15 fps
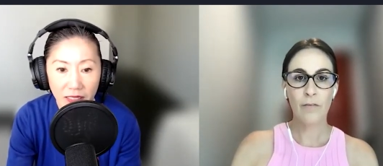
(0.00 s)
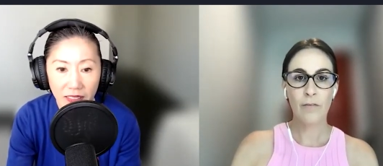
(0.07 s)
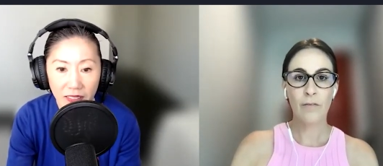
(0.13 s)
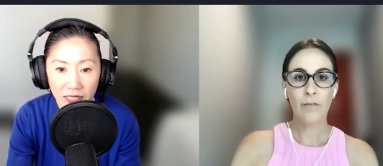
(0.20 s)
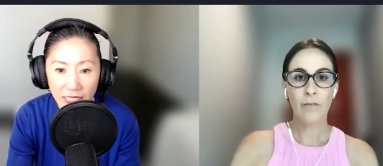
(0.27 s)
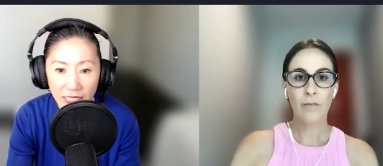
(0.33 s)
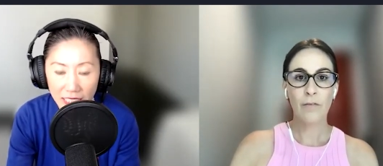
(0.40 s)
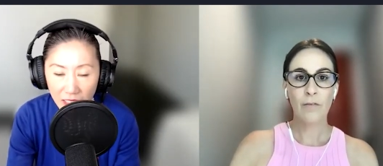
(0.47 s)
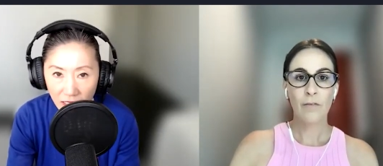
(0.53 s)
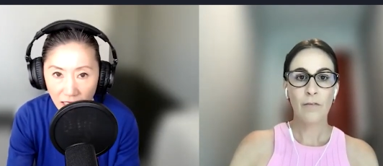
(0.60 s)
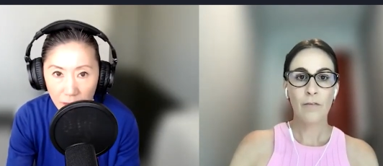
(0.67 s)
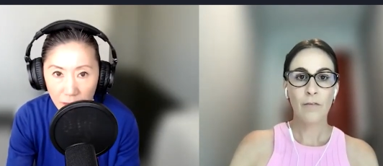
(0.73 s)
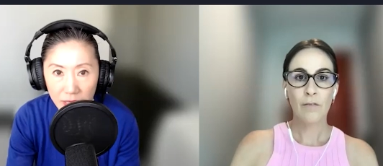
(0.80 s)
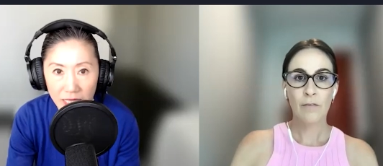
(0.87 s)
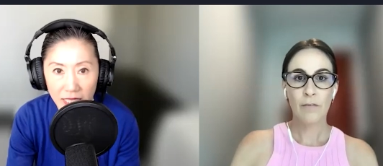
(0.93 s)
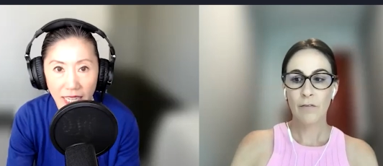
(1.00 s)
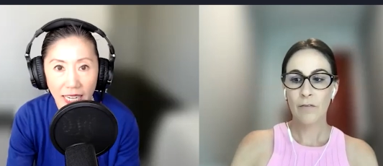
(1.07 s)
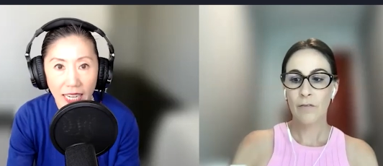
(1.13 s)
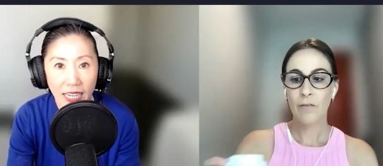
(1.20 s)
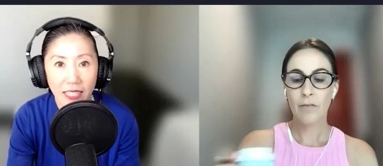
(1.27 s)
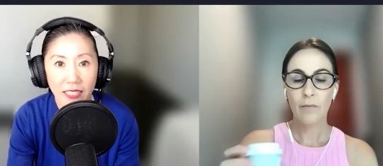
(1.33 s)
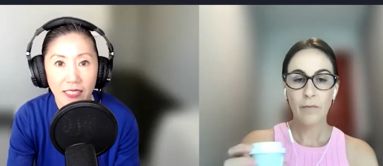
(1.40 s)
Speaker 1: a legal ops
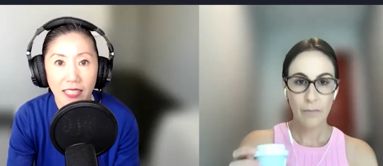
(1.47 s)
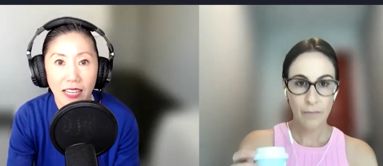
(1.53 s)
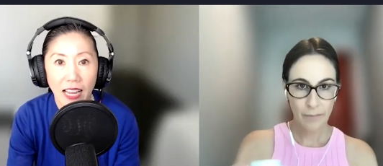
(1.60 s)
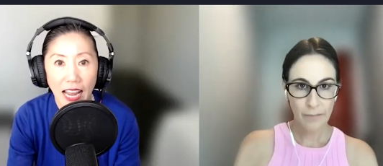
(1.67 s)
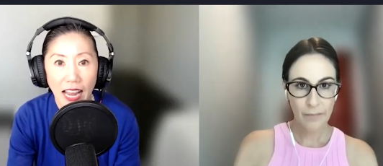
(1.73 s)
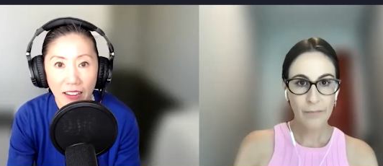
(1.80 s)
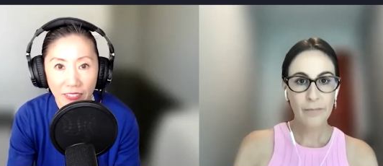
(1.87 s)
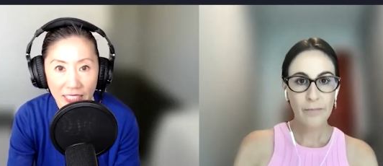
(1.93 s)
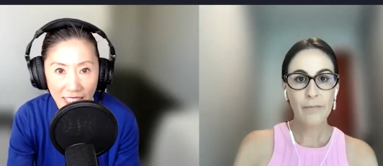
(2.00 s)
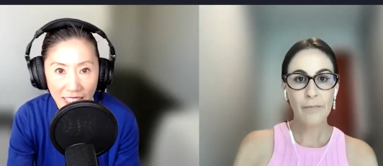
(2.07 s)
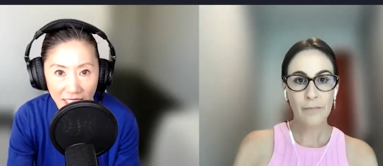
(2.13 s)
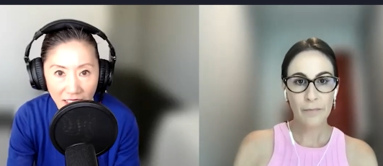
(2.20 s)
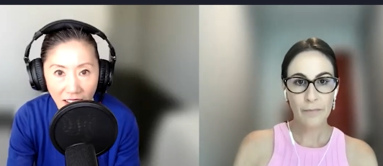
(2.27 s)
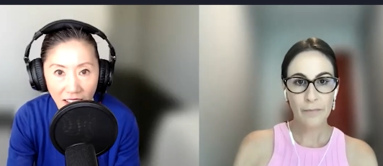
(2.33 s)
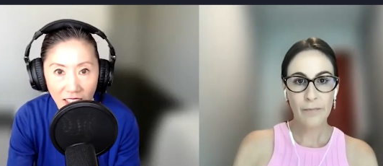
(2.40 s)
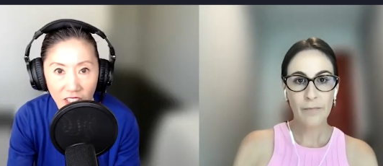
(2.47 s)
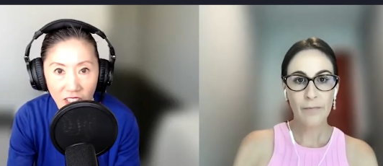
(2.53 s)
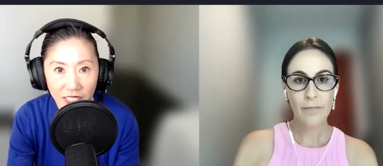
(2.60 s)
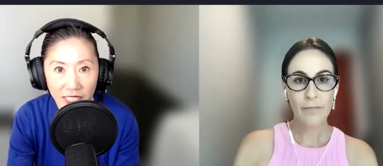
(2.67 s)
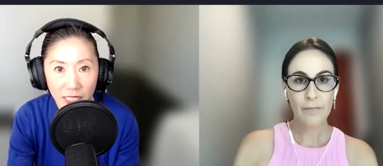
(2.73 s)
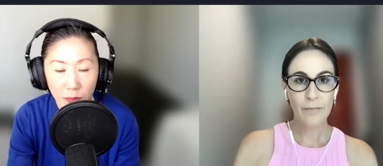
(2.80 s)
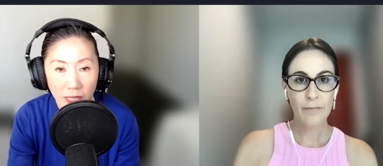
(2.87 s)
and having
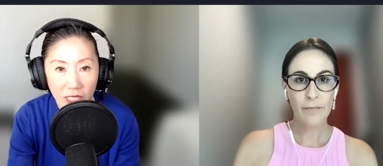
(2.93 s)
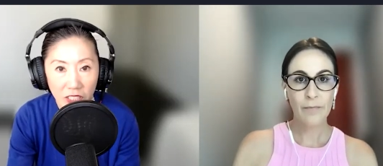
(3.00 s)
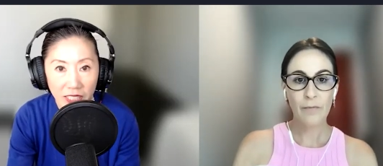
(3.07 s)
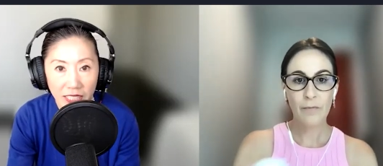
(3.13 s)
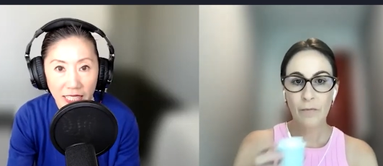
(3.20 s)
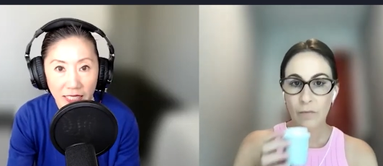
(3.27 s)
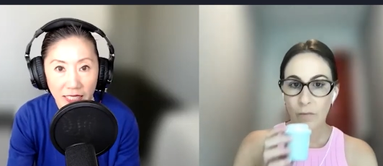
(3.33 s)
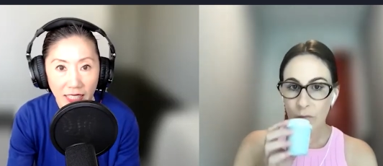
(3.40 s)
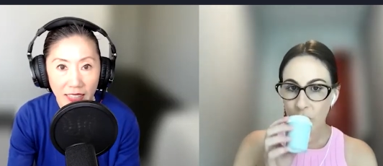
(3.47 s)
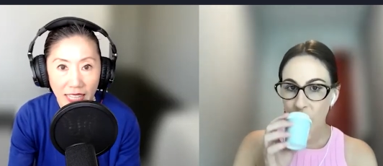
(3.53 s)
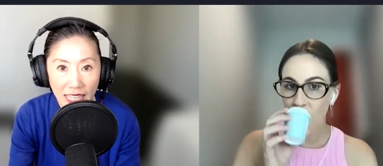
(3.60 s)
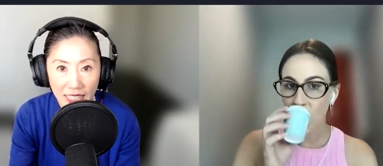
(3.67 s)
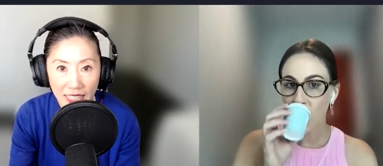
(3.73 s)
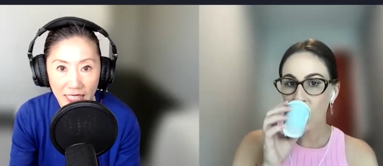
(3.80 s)
technology, especially at, at that